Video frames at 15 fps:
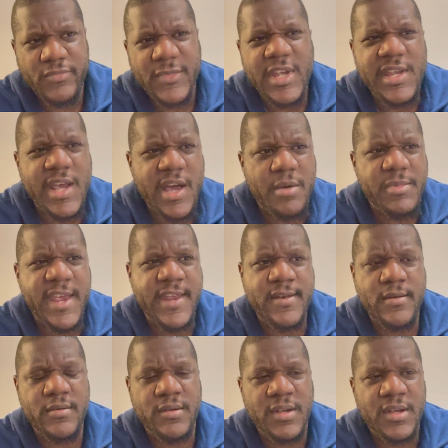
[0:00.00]
yeah, I
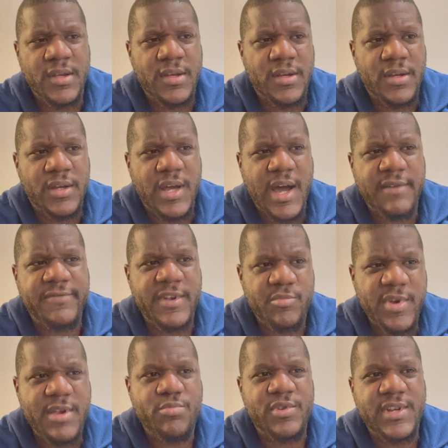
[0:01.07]
mean, I think
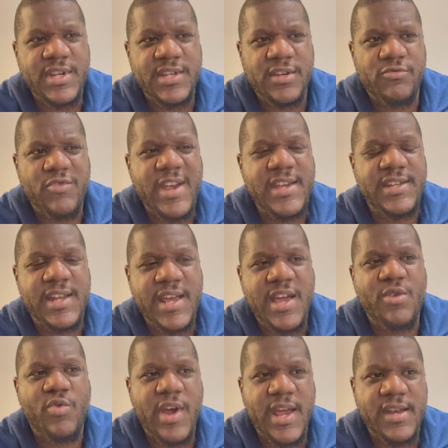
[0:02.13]
people need to raise their
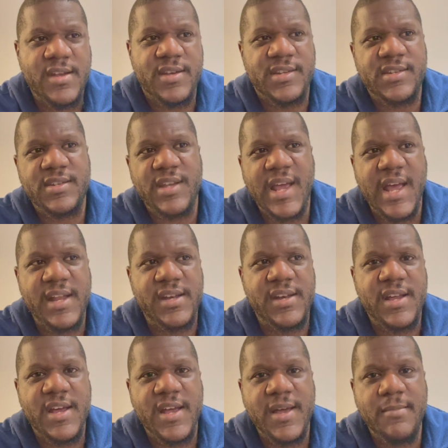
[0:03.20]
awareness and
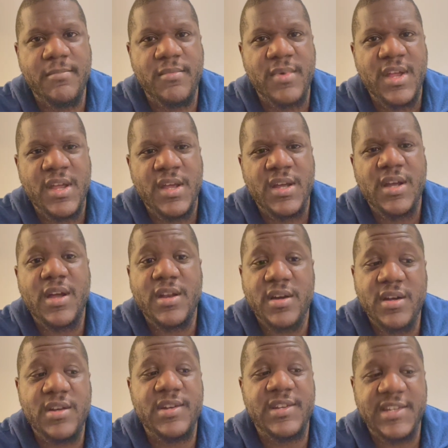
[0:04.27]
um, kind of
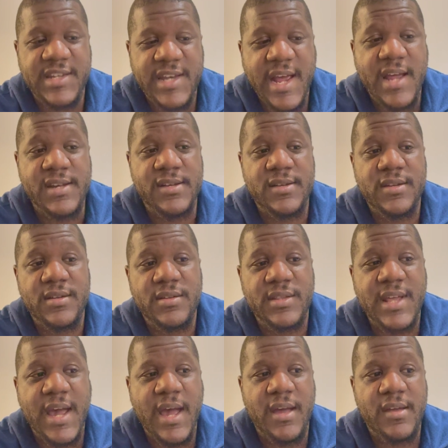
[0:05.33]
understand
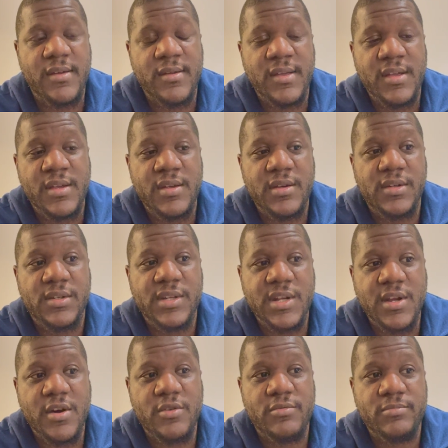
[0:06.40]
that you
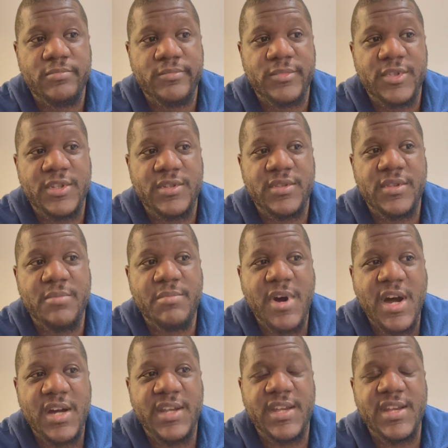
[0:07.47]
know the
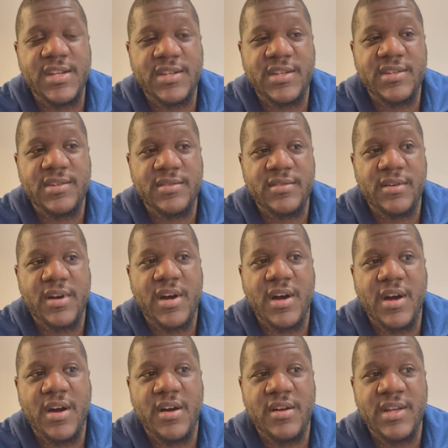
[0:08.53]
markets
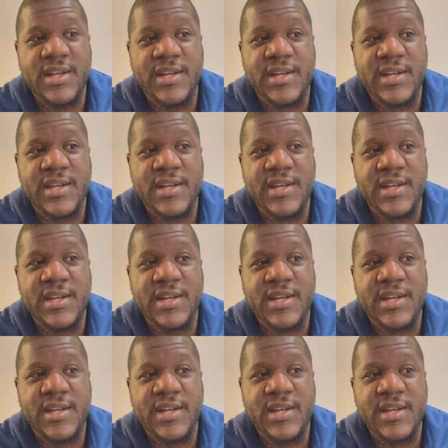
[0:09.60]
are